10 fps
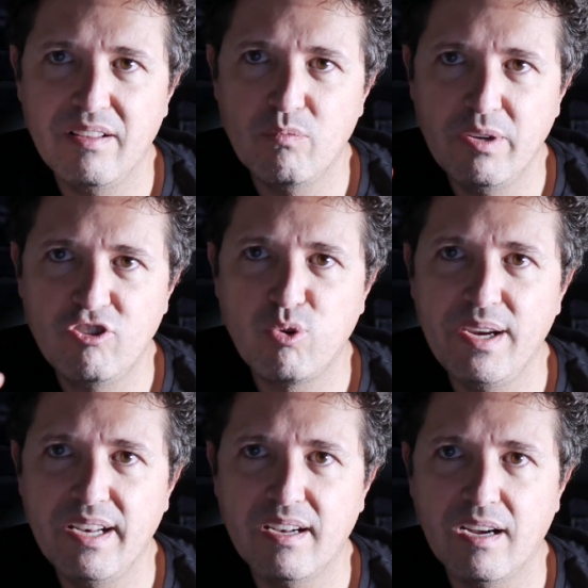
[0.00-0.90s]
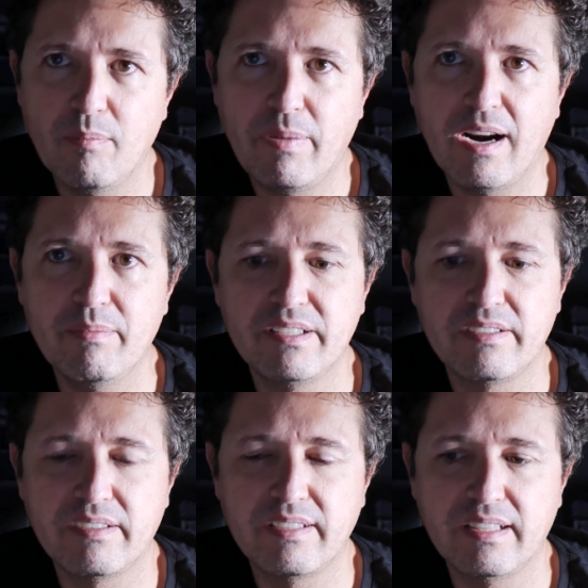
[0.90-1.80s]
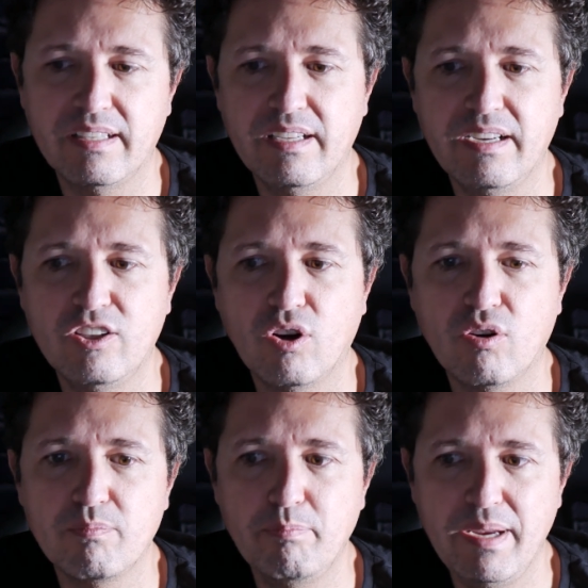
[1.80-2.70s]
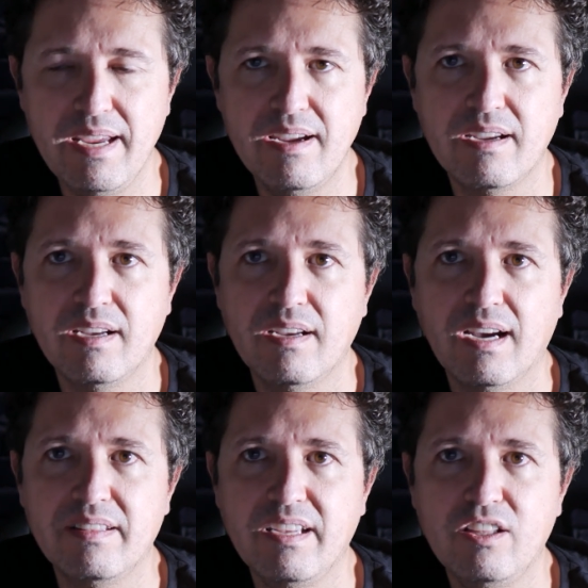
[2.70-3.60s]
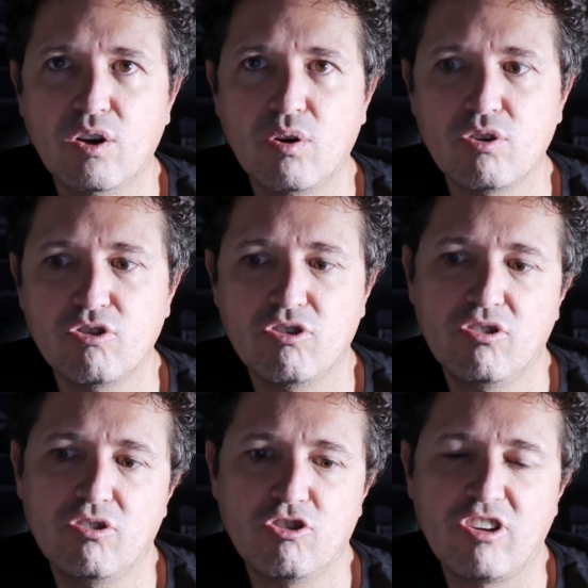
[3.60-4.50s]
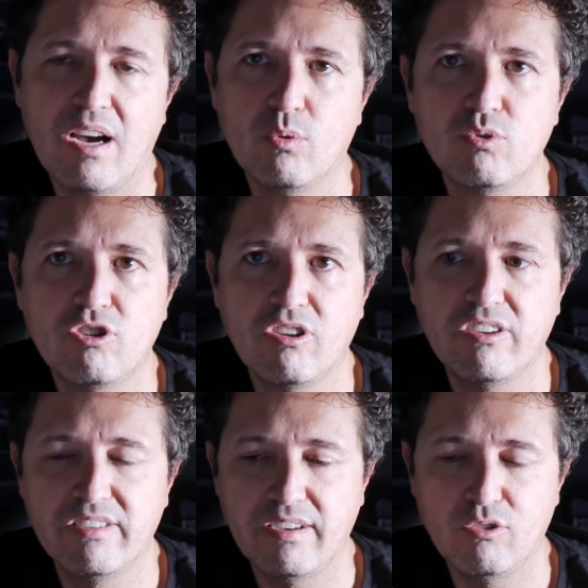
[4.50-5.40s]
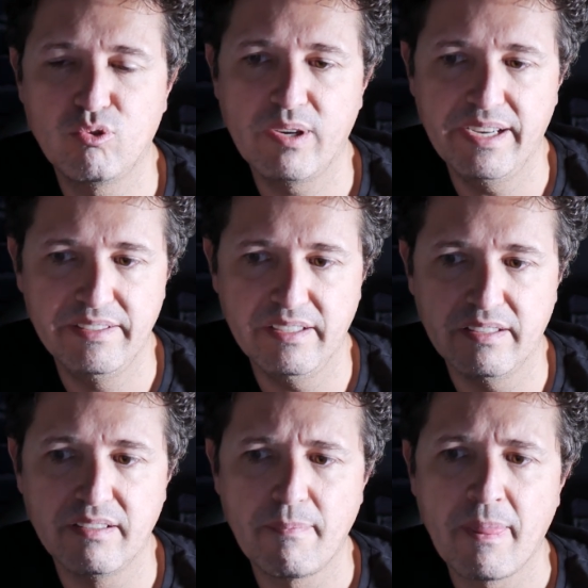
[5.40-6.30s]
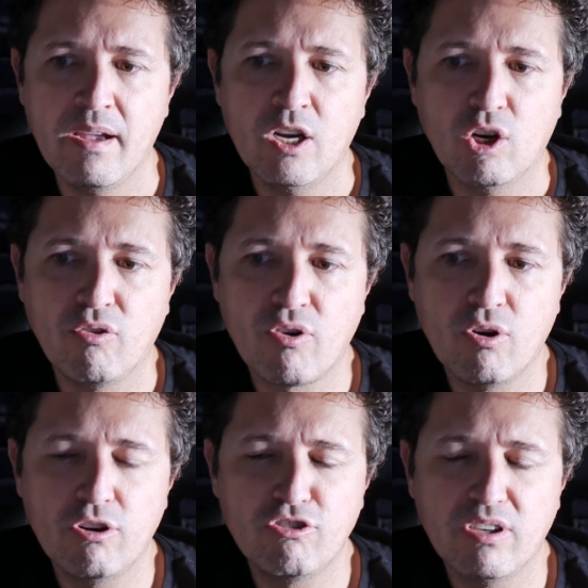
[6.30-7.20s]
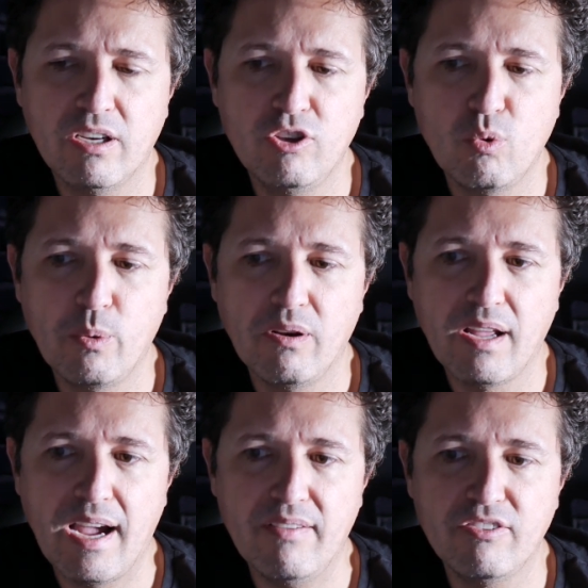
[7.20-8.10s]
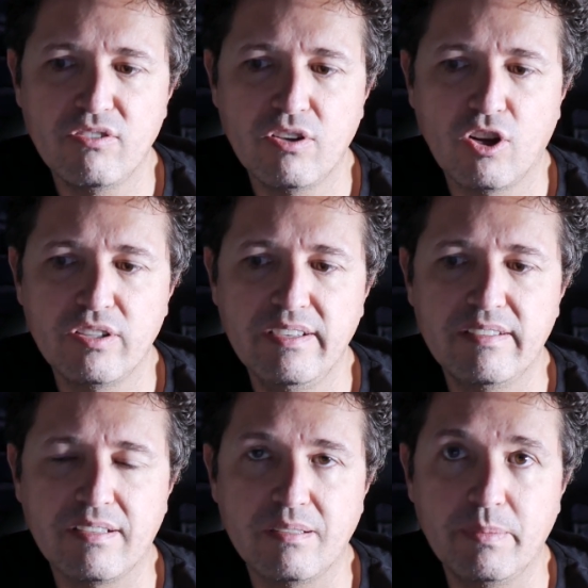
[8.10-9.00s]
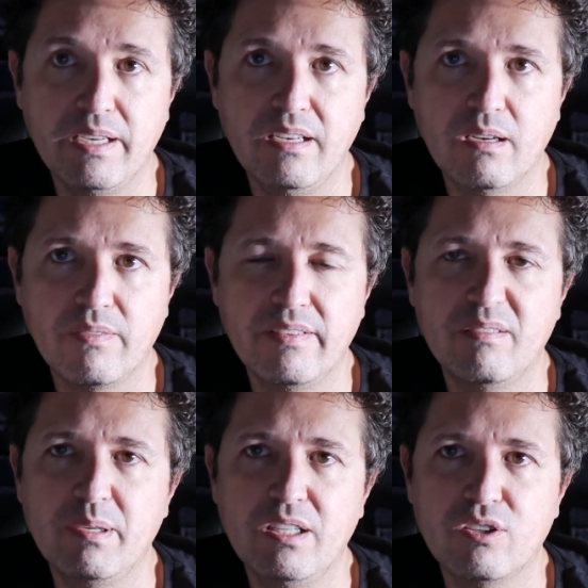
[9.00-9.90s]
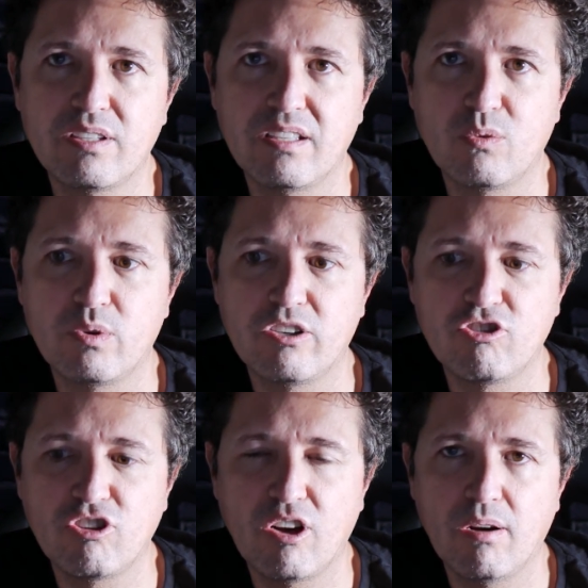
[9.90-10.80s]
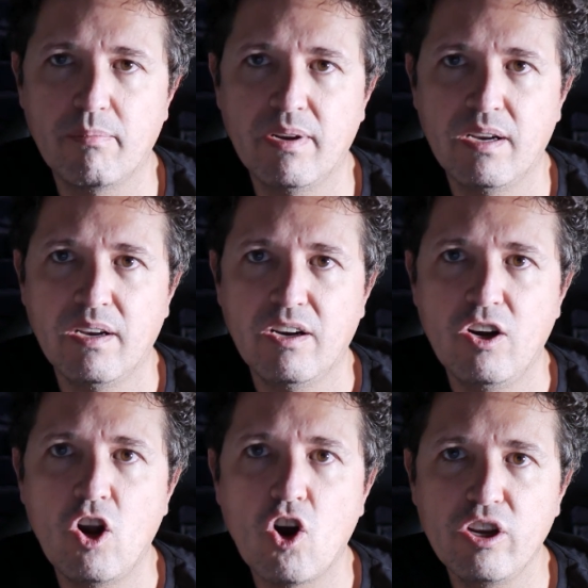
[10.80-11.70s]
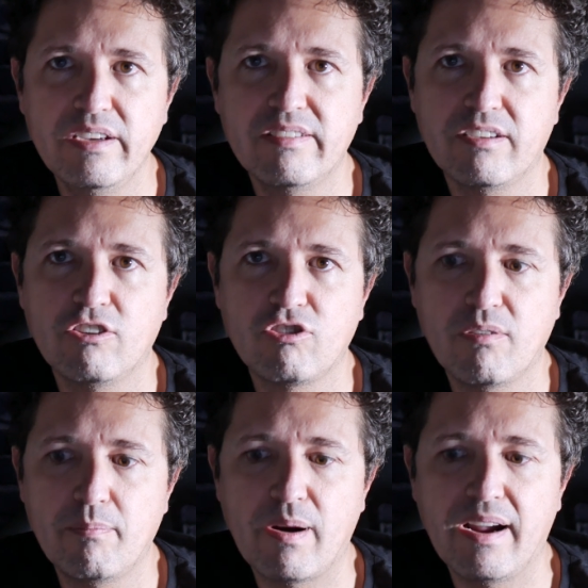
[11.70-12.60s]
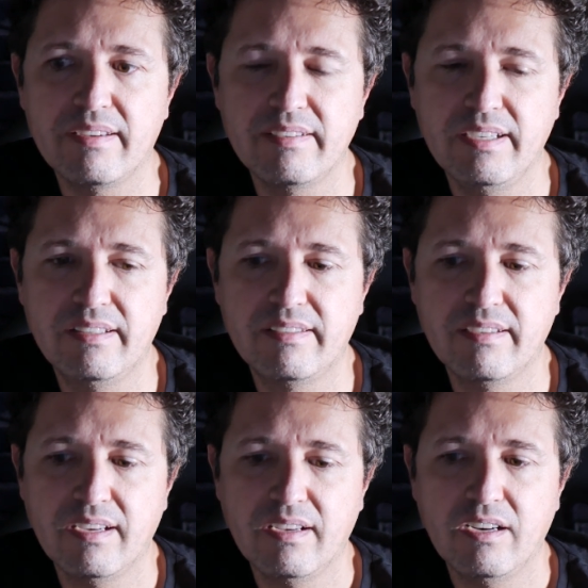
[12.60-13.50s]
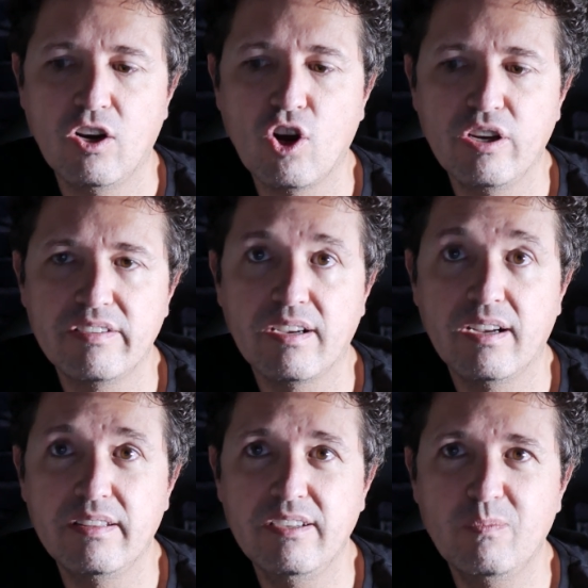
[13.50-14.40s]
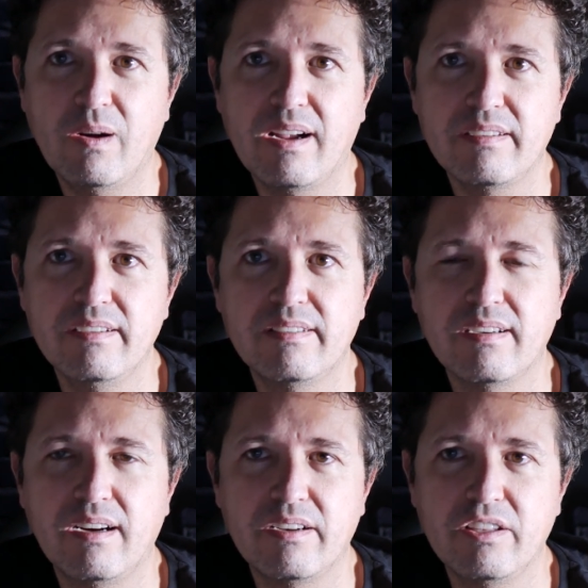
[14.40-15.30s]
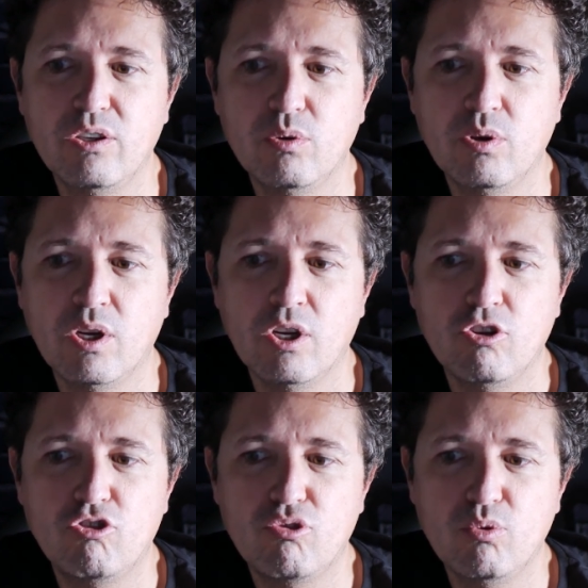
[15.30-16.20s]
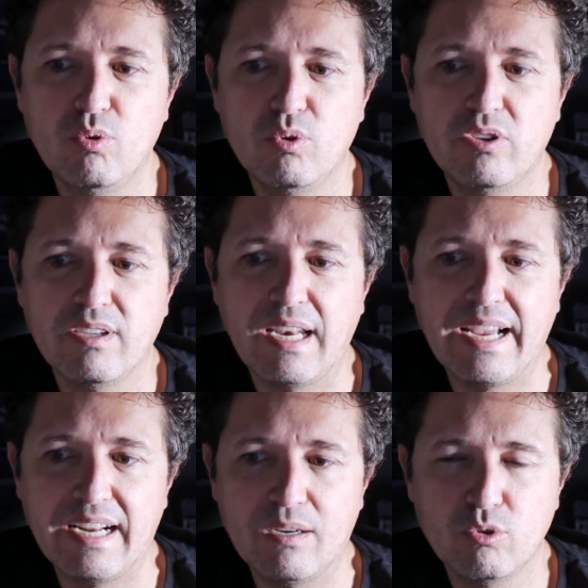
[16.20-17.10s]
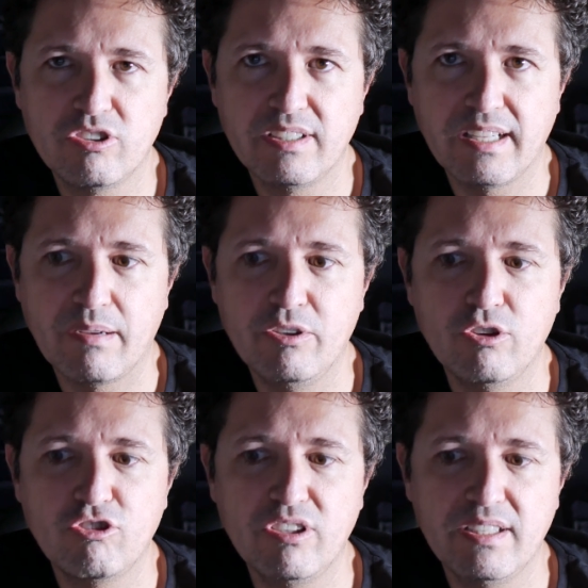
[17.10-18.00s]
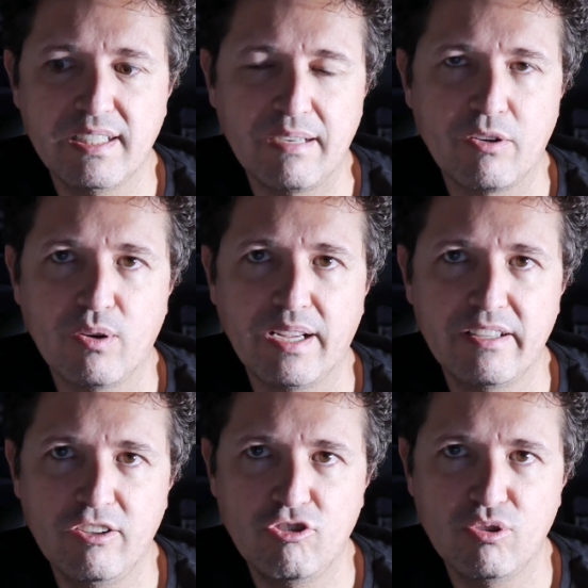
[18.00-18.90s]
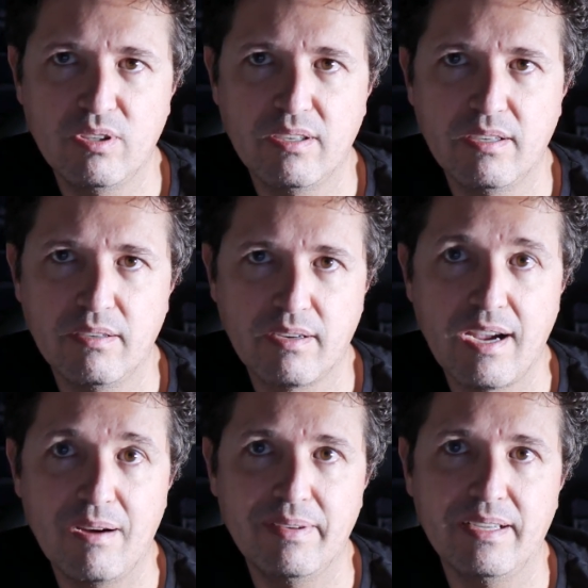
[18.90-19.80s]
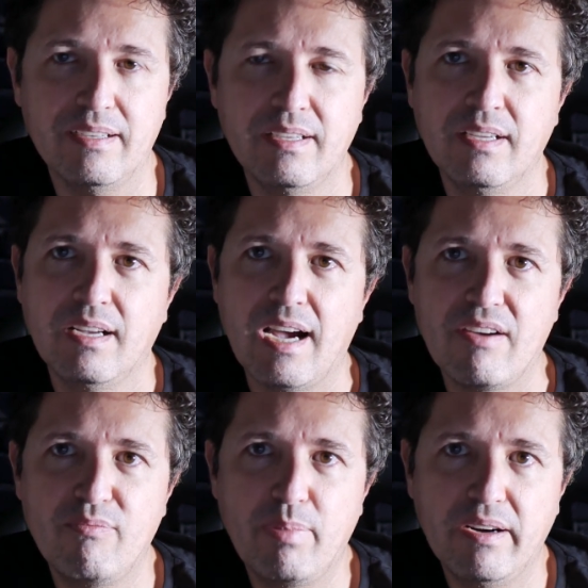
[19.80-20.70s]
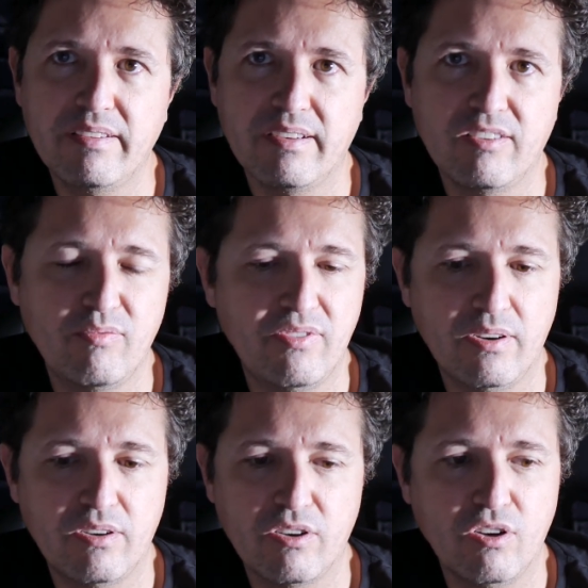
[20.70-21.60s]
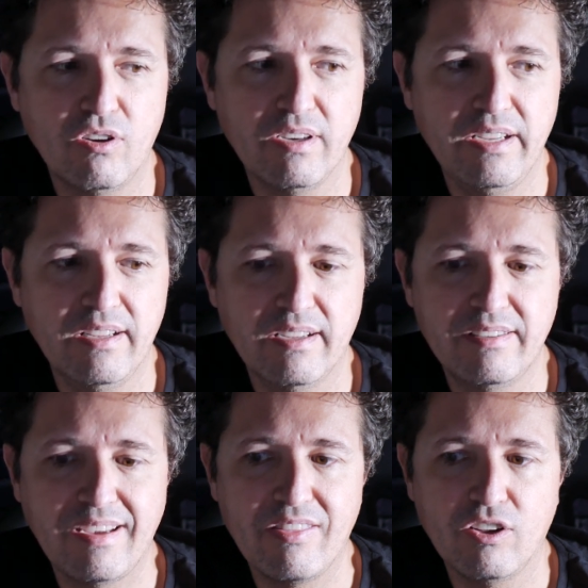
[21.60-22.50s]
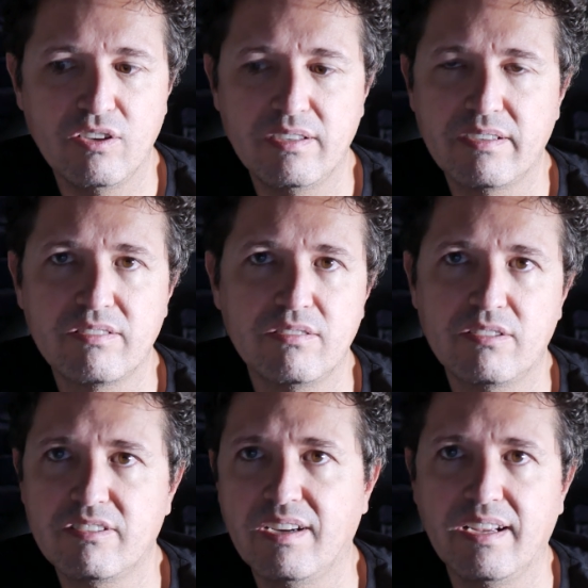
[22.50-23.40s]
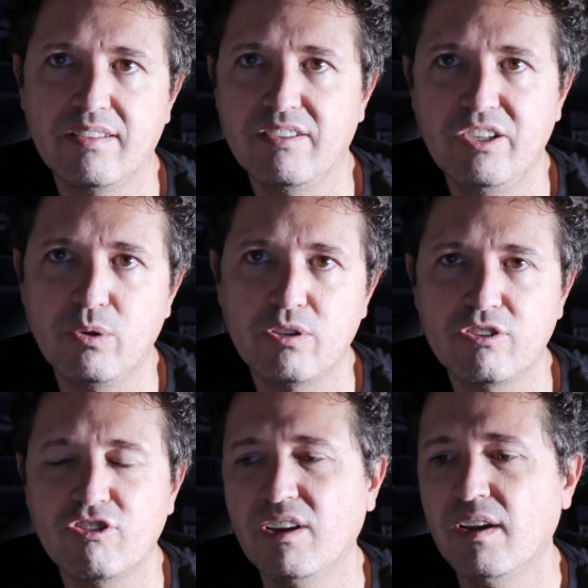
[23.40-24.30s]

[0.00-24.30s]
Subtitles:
between parameters that they don't peak and they don't sound saturated. Of course, you will have noticed at the beginning of this video that there were some noise, some parasites noise, and these parasites are due to the line out that I'm using, that I'm connecting to the camera. I've purchased for only $10 or 10 euros